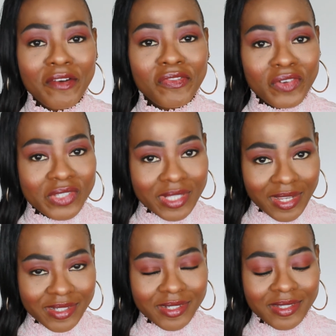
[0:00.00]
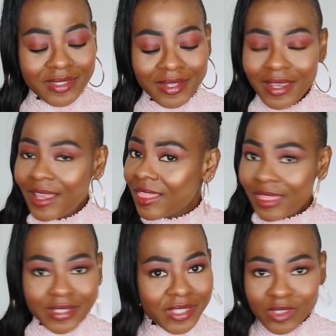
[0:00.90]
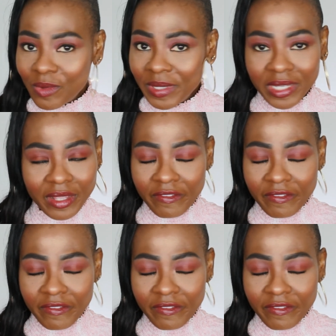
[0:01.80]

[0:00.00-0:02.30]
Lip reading: false lashes, this is not beginner